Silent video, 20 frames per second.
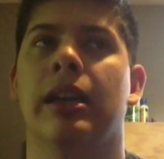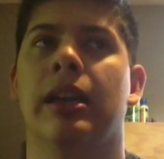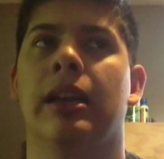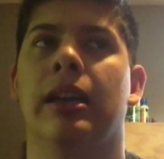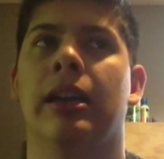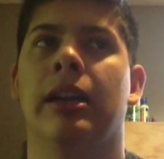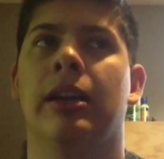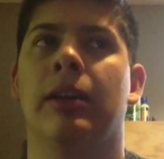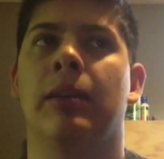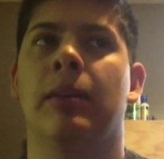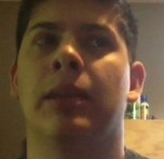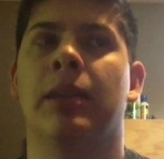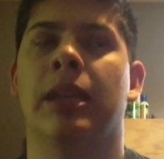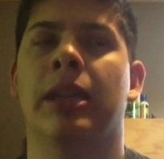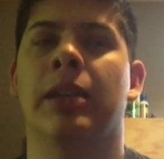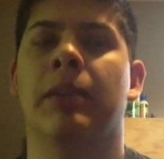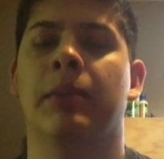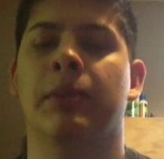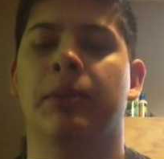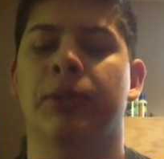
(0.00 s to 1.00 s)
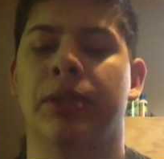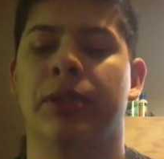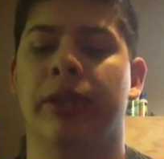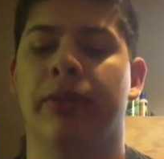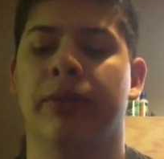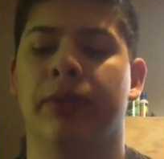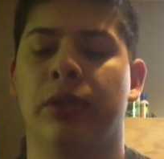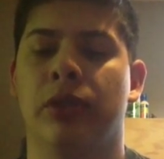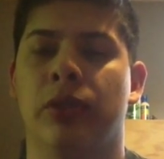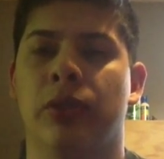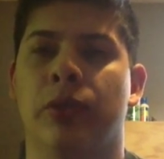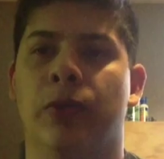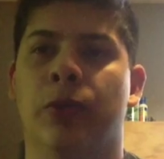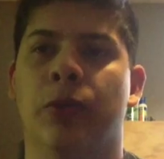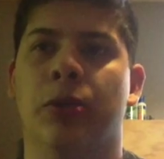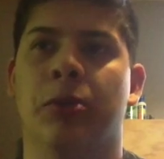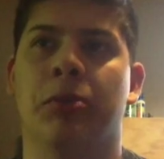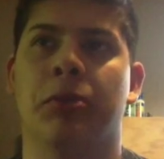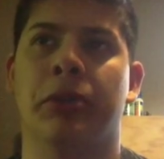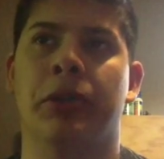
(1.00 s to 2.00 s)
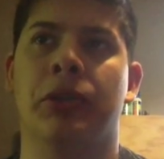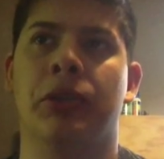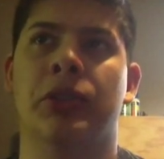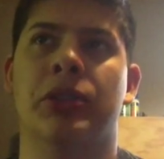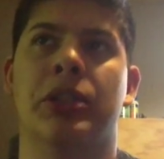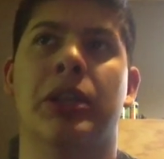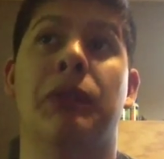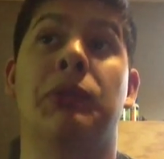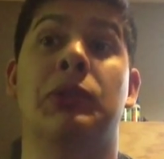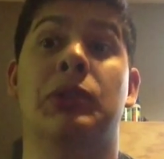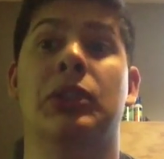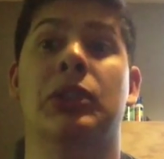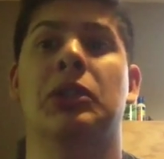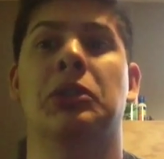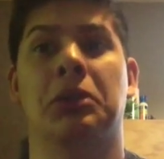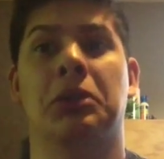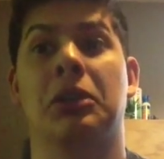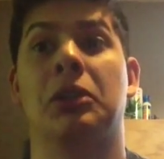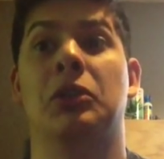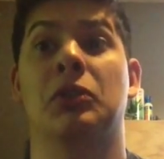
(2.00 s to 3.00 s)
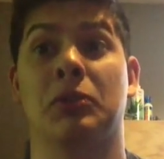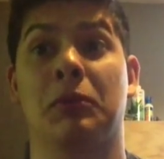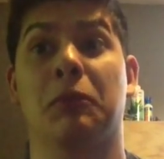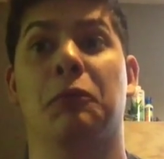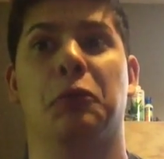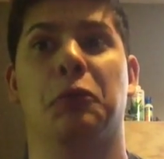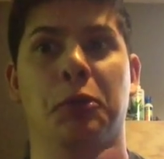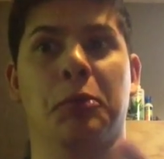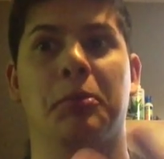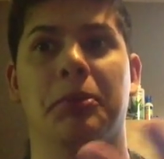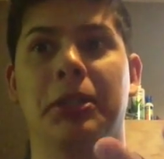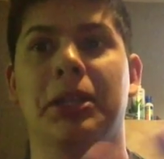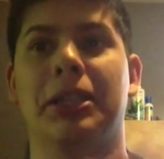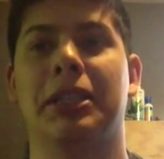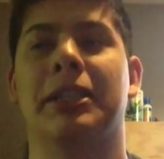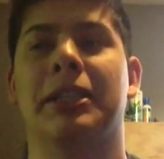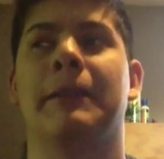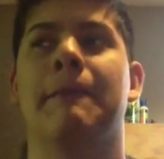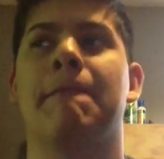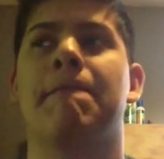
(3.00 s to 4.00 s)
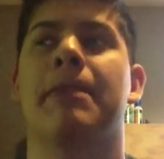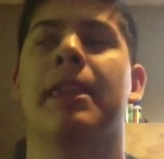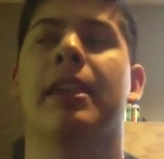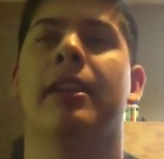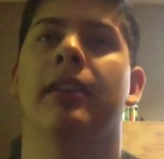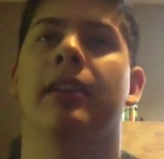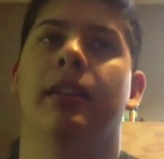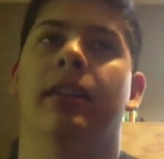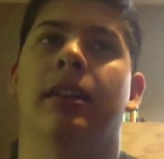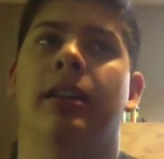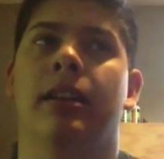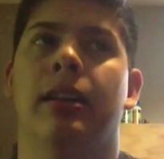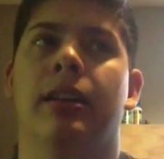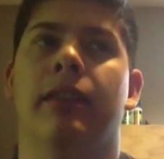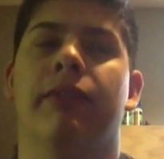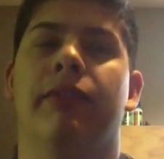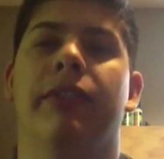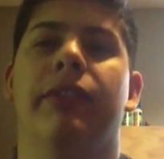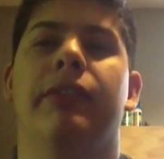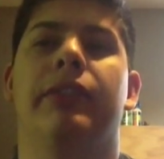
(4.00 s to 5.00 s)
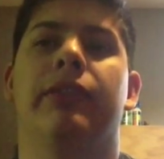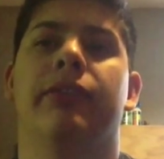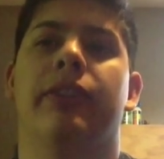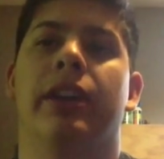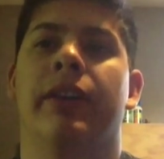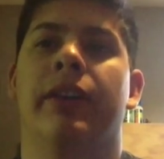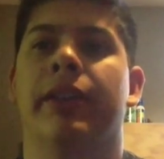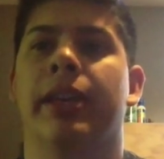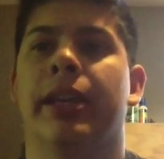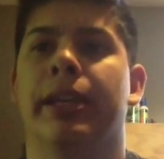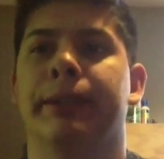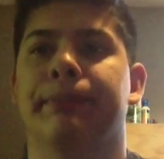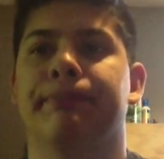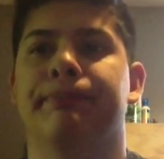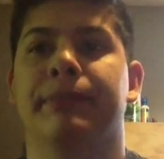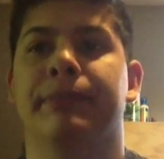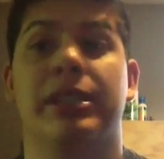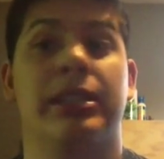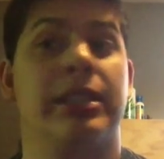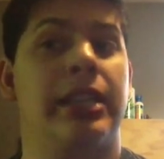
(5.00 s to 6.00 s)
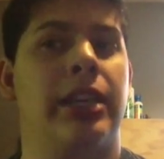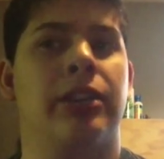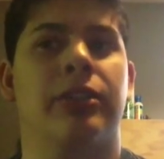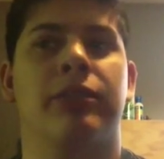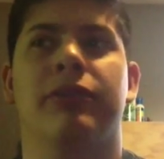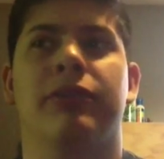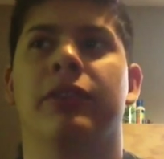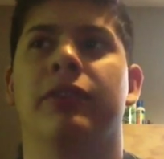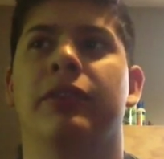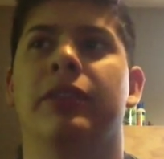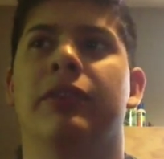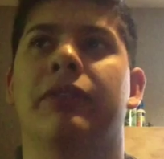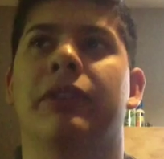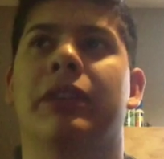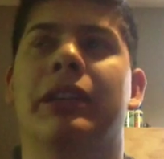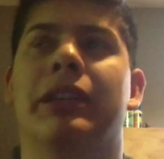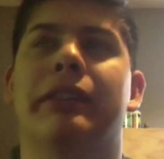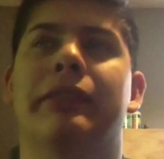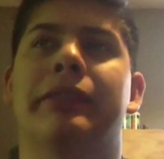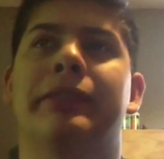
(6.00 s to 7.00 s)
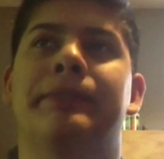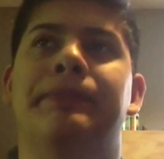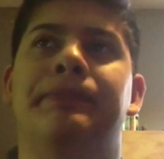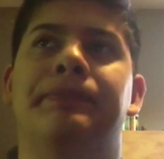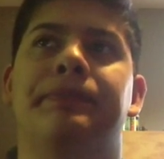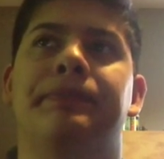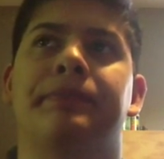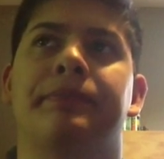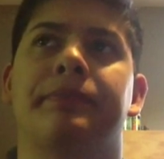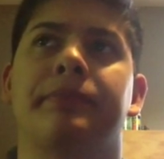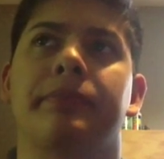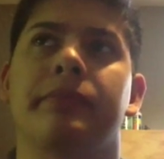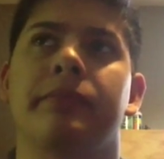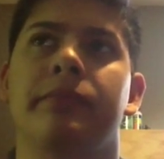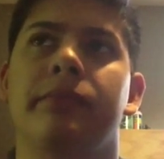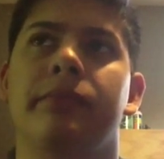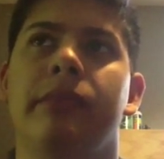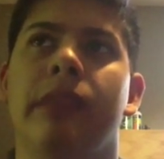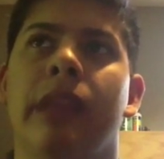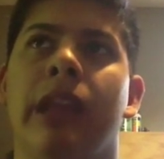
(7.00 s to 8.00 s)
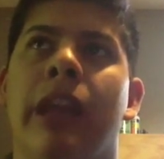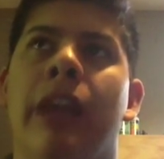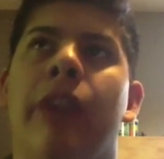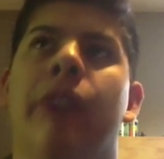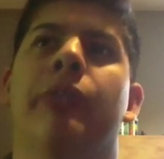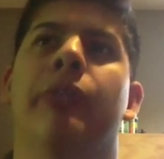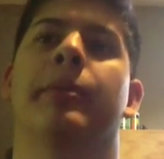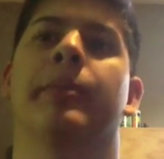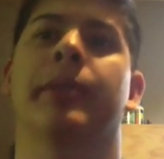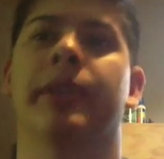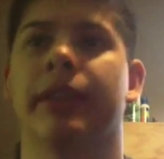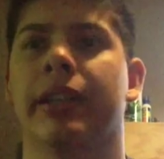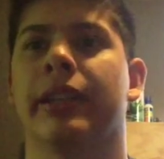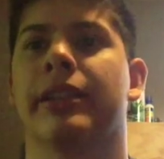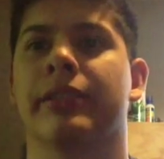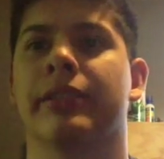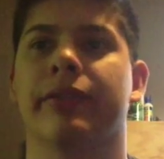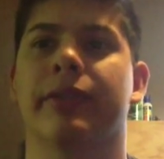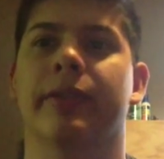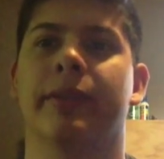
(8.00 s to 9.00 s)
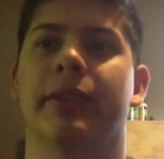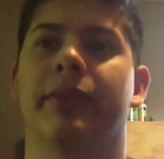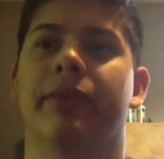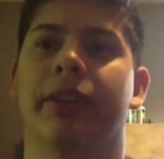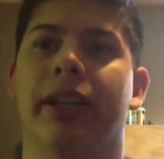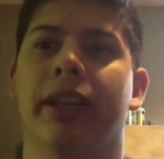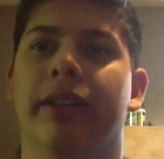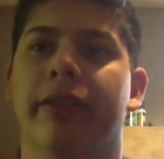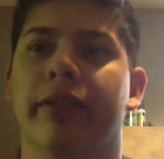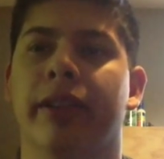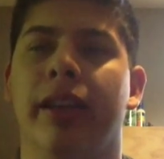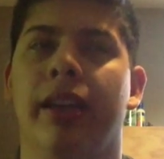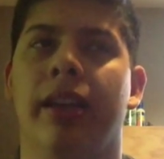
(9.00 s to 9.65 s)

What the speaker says: A lot of people definitely use 40 breeders, and obviously you can use them for breeding. 55 gallon, standard 55. Everybody has a 55.